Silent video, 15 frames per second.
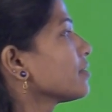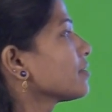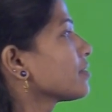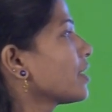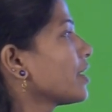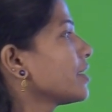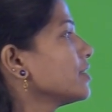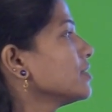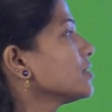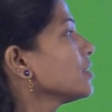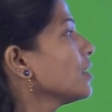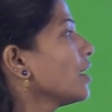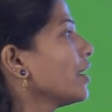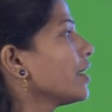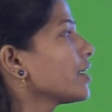there is
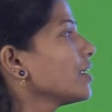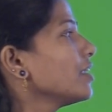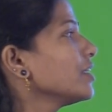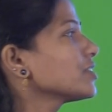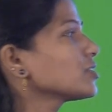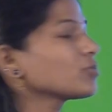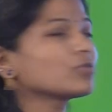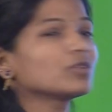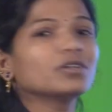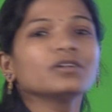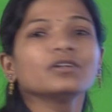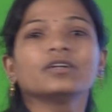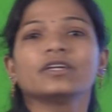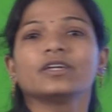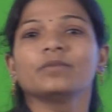a release of the
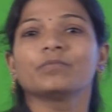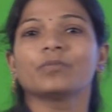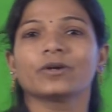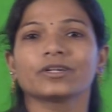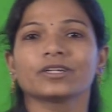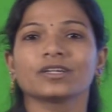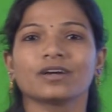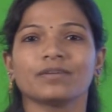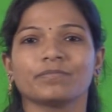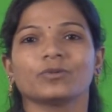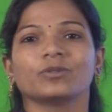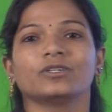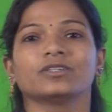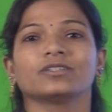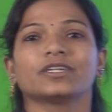important
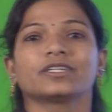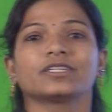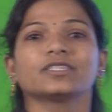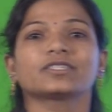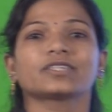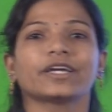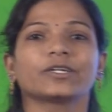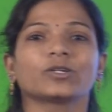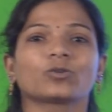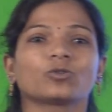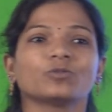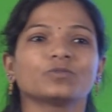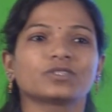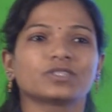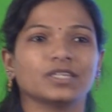component, that is
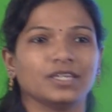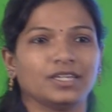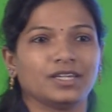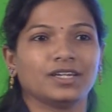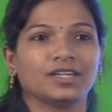cytochrome C.